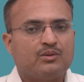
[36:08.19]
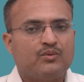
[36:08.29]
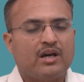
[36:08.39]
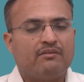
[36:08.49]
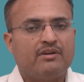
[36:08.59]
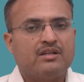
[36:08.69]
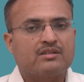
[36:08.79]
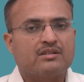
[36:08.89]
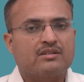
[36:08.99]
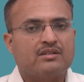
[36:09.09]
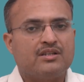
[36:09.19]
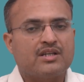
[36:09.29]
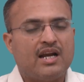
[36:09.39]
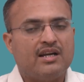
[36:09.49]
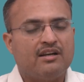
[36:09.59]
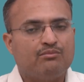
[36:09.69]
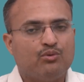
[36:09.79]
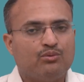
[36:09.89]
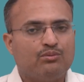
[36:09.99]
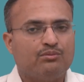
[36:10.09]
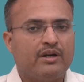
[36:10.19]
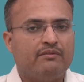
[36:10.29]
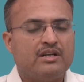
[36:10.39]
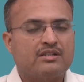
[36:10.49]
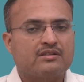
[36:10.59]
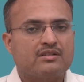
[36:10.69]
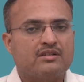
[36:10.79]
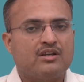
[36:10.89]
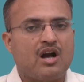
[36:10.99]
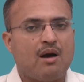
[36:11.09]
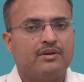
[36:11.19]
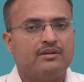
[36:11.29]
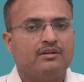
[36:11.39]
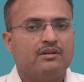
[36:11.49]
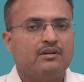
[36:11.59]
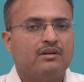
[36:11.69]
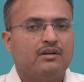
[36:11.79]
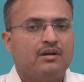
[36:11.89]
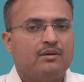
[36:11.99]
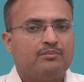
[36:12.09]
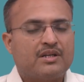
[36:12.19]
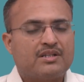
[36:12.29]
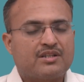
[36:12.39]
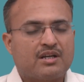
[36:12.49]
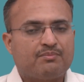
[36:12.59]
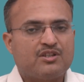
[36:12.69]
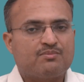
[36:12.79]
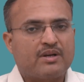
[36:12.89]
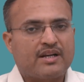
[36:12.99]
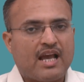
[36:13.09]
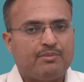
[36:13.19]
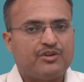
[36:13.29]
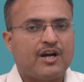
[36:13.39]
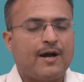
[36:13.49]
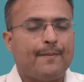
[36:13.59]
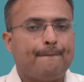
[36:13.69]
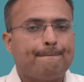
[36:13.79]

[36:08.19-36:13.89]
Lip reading: where we discuss the child in womb, where we discuss the common per stirpes per capita.